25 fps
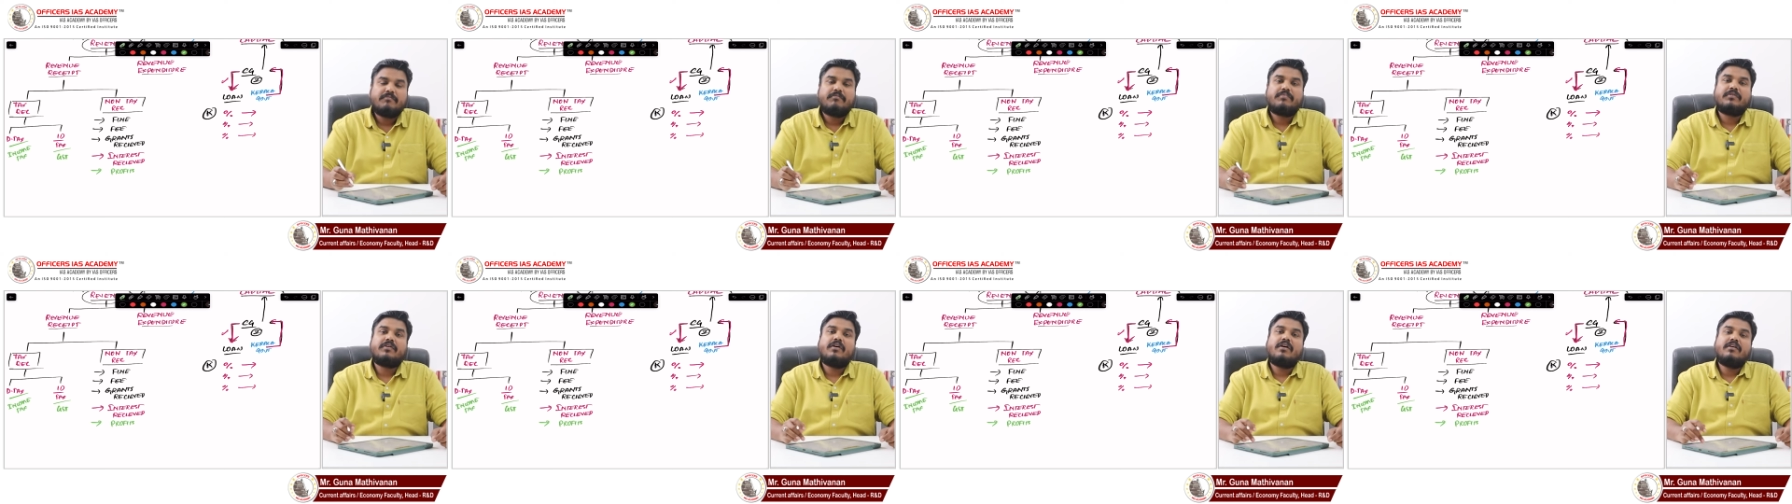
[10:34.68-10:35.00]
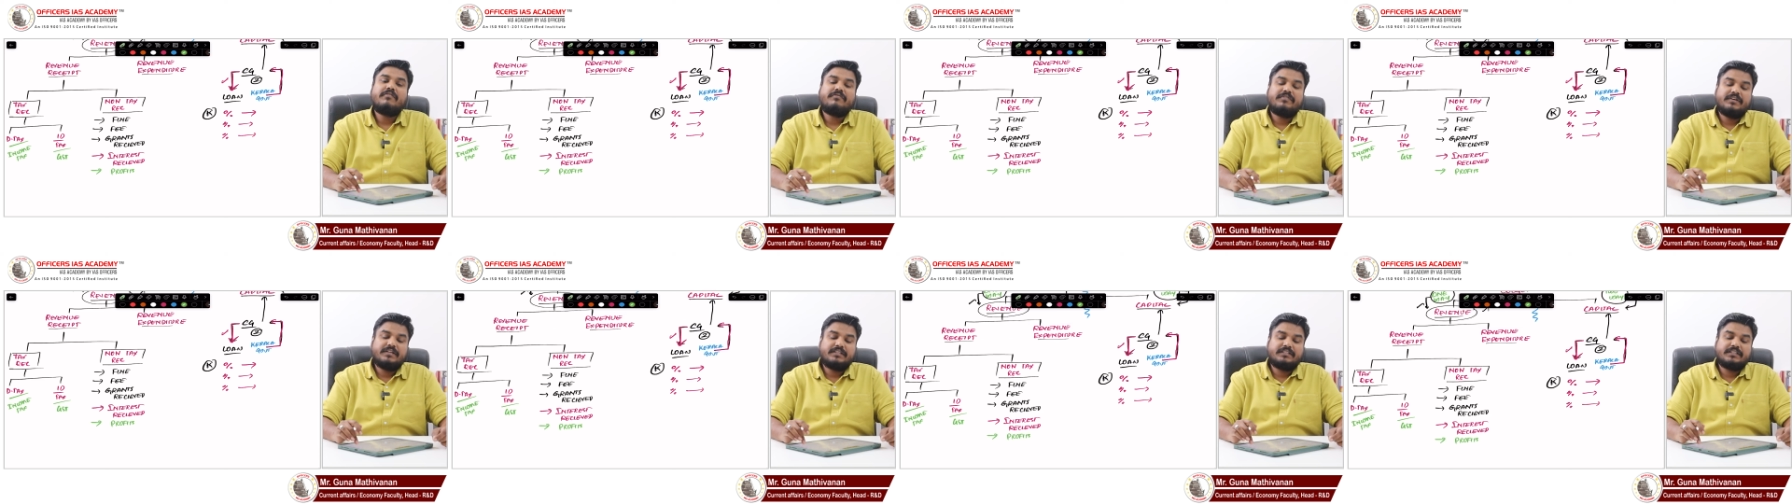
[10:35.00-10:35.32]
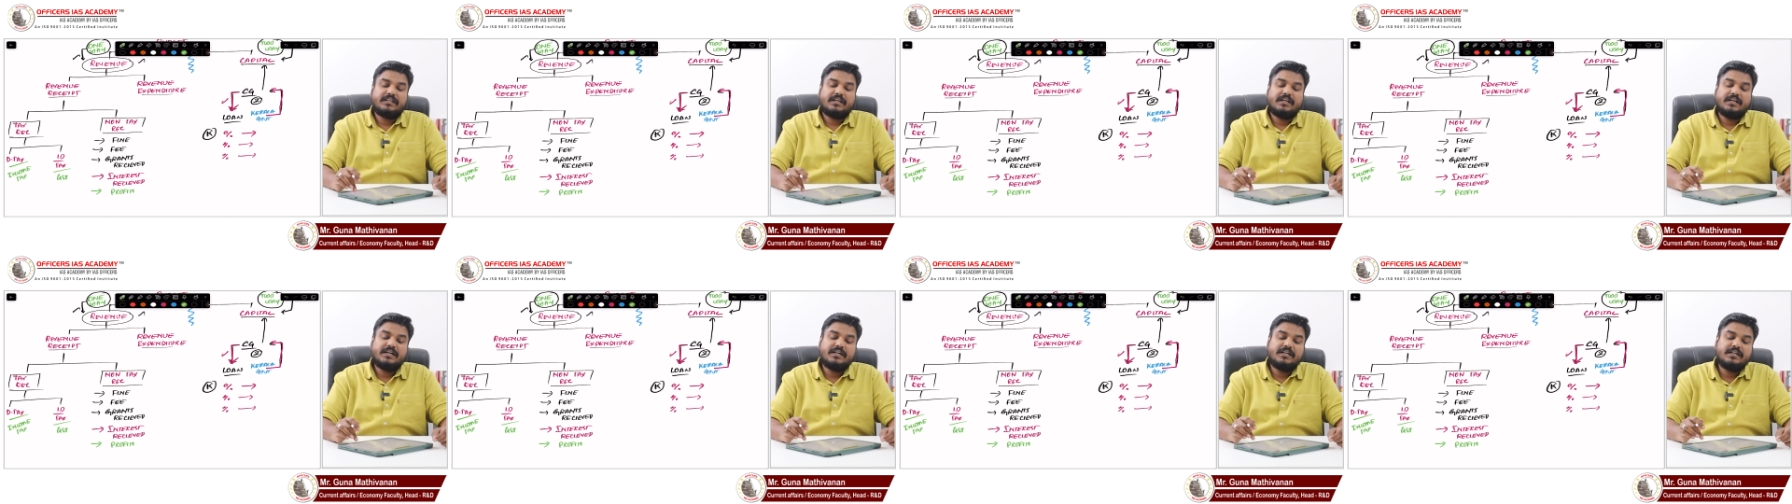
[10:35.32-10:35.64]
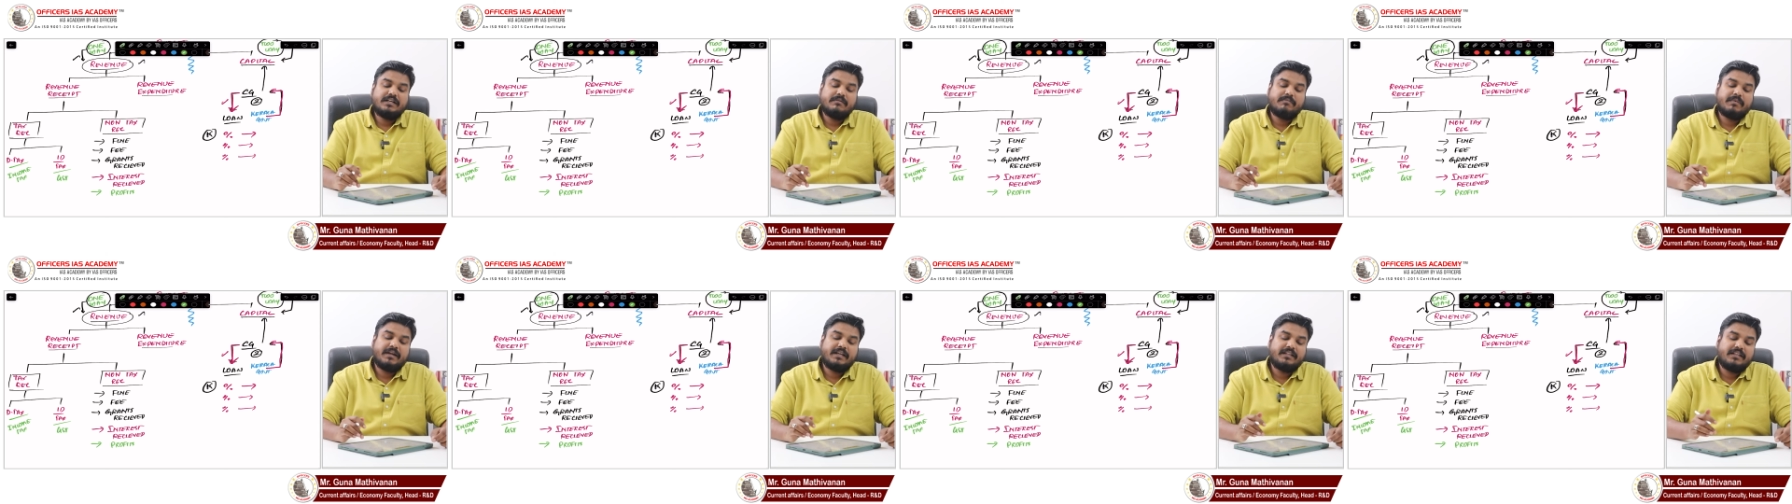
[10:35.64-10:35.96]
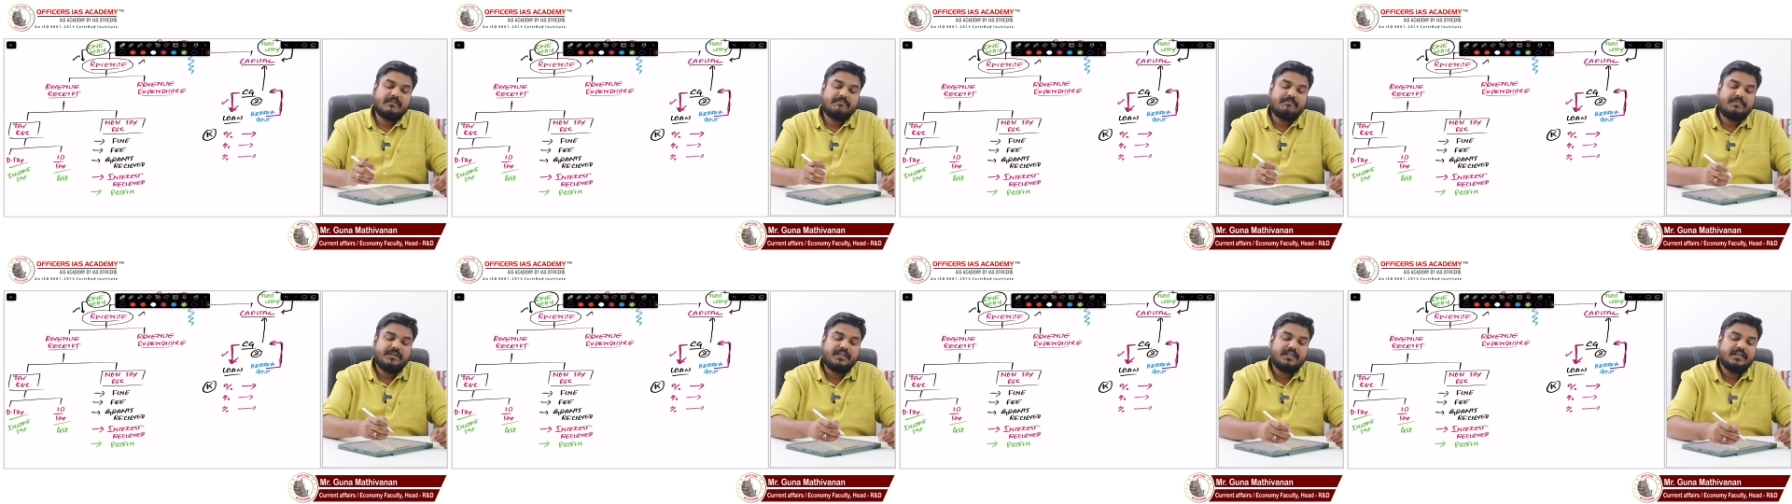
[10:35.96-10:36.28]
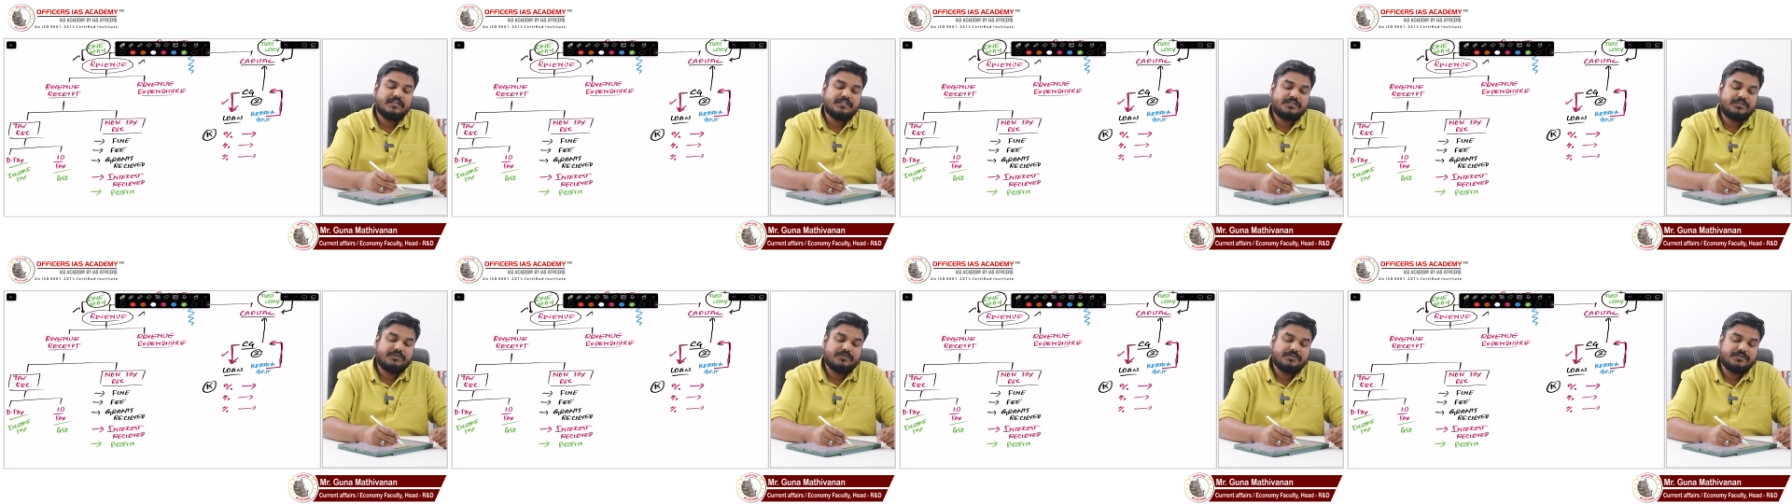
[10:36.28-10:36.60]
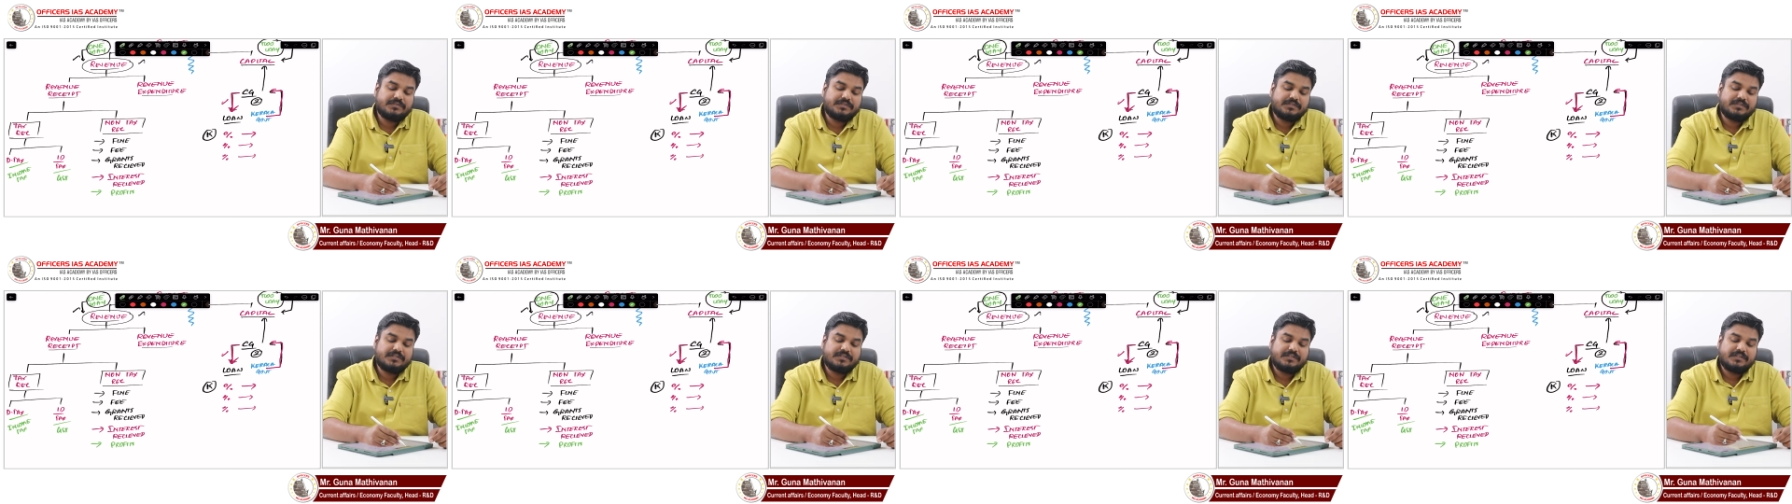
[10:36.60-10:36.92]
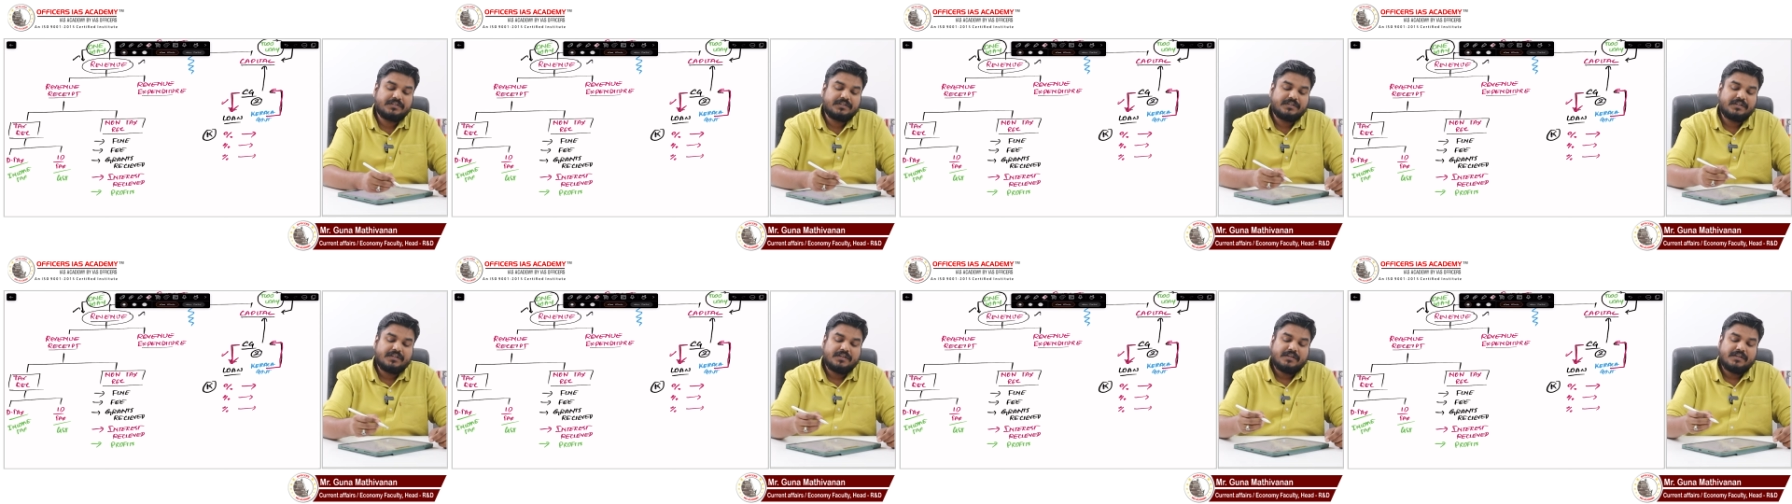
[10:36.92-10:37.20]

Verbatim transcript: Profits earned by the PSUs.